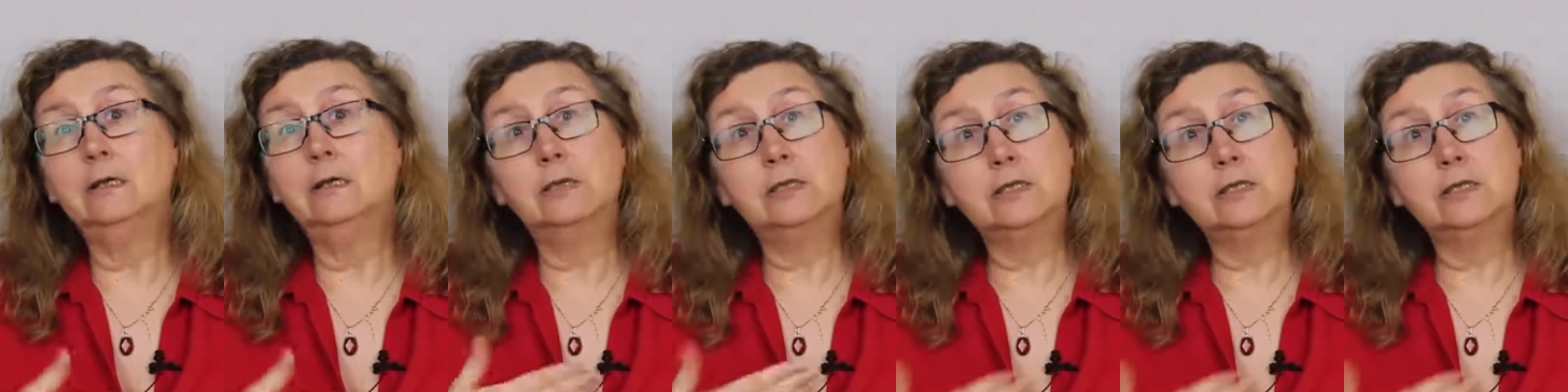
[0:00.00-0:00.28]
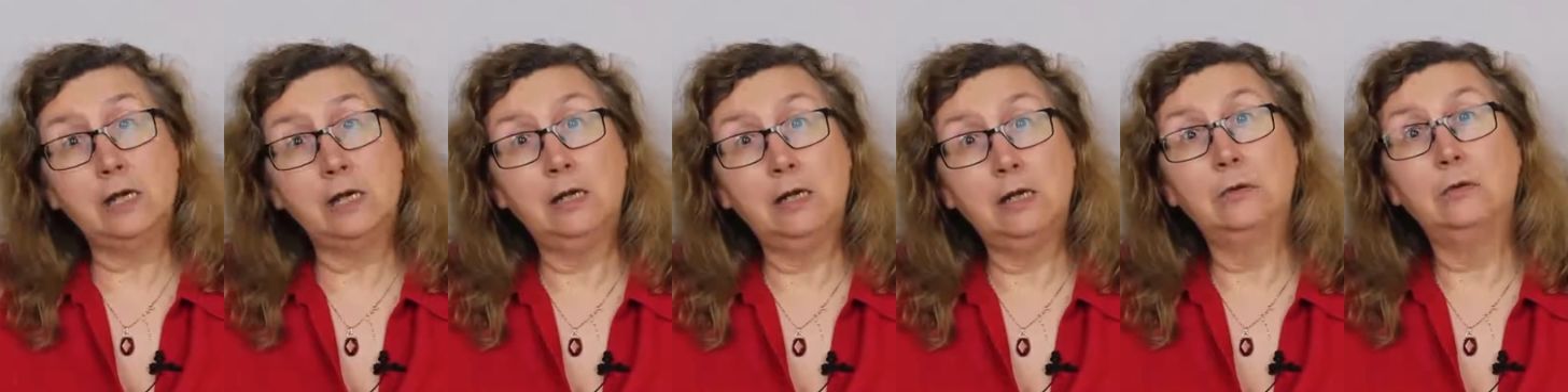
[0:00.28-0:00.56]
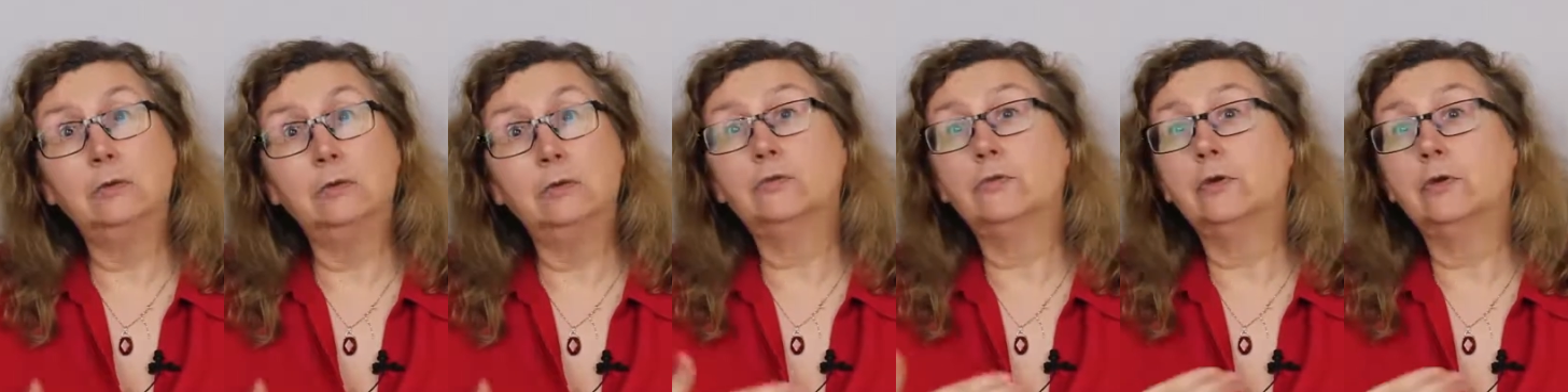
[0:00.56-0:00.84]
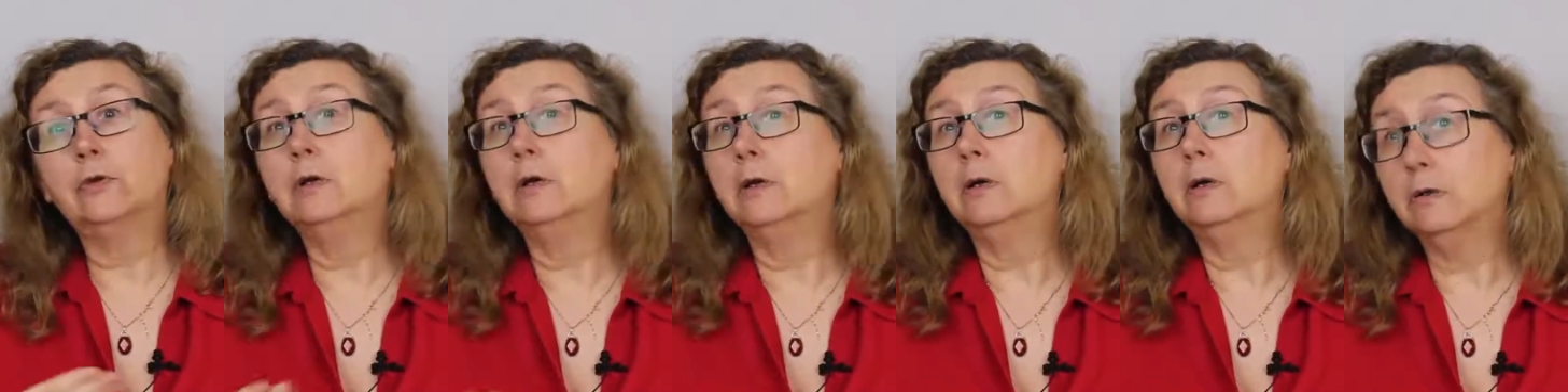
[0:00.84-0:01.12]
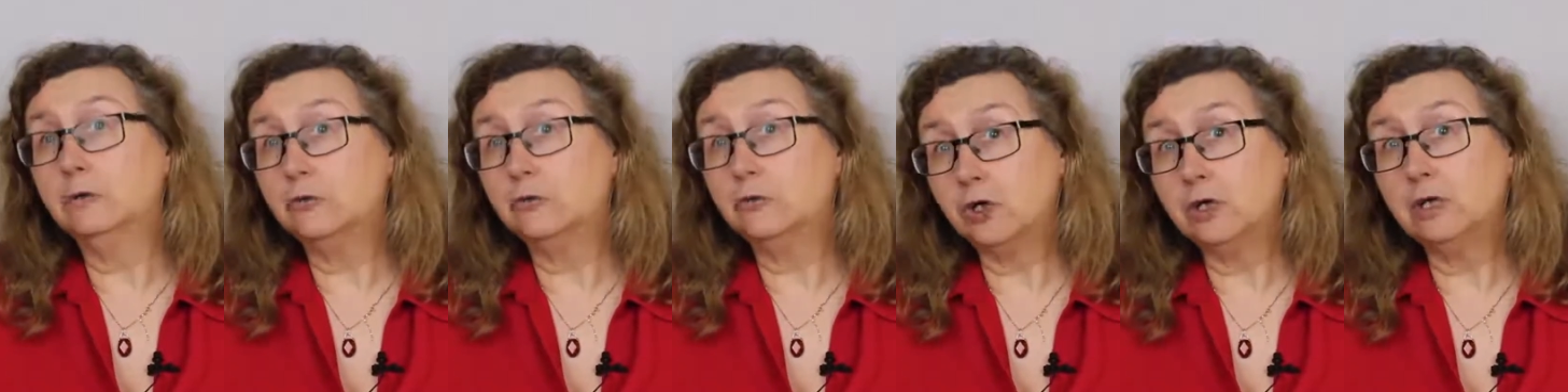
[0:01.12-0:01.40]
towels,
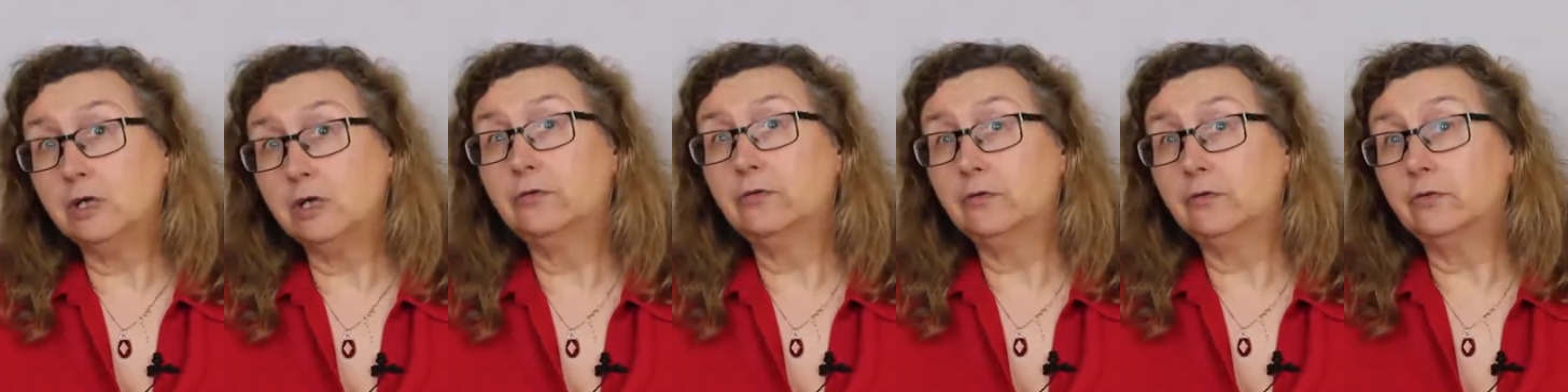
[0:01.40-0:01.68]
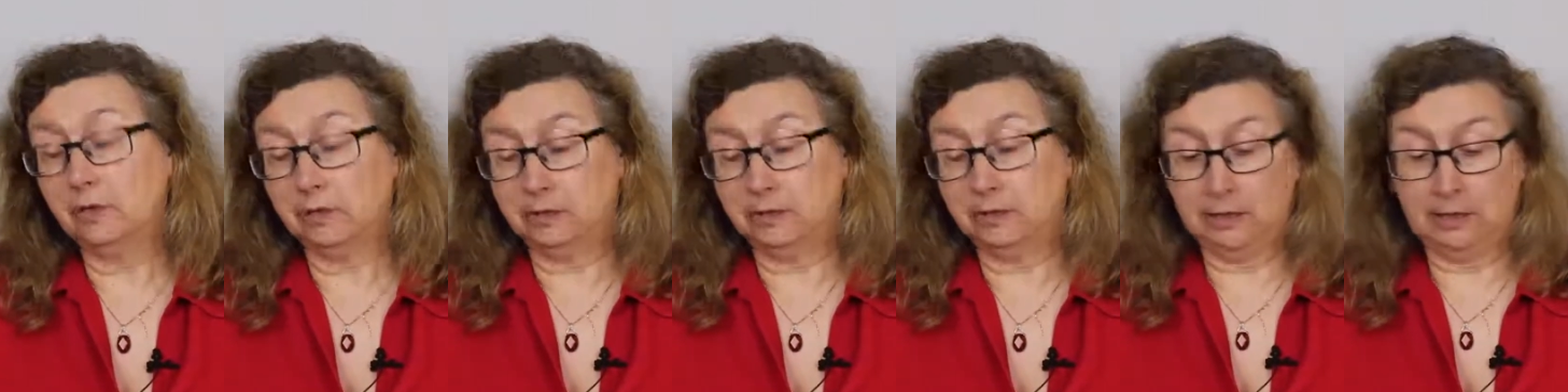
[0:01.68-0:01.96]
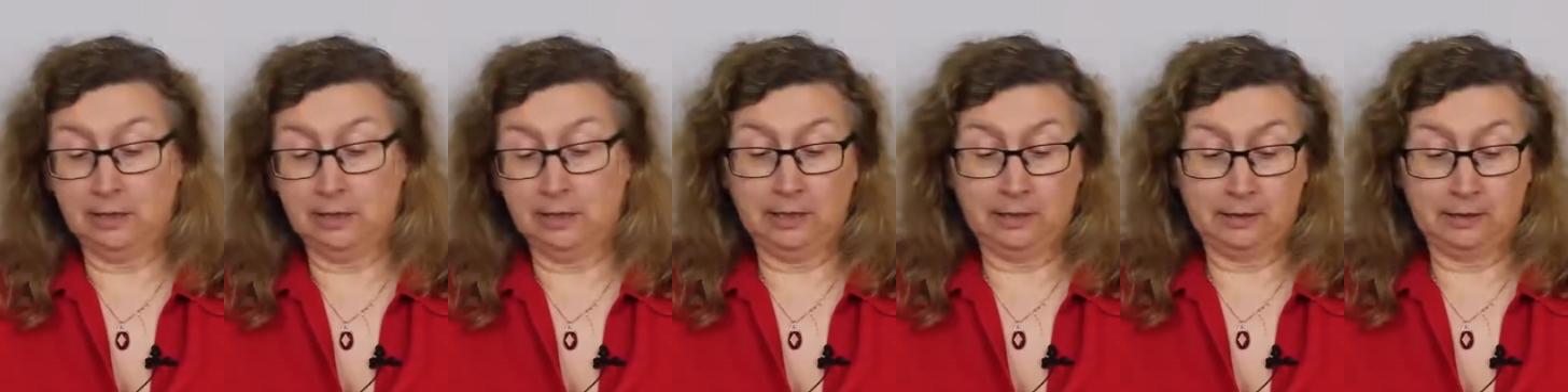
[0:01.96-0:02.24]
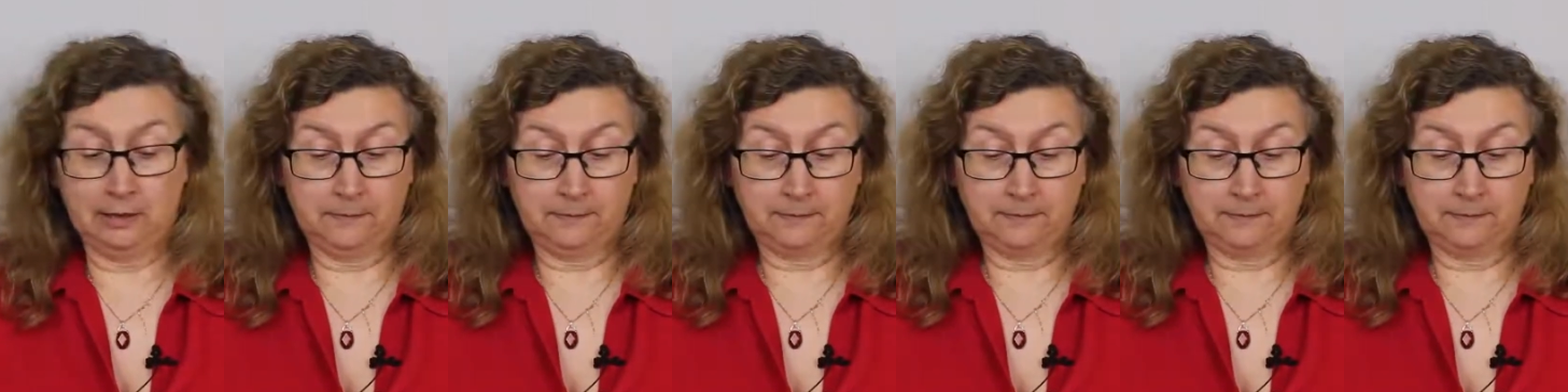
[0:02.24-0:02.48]
sheets and the like.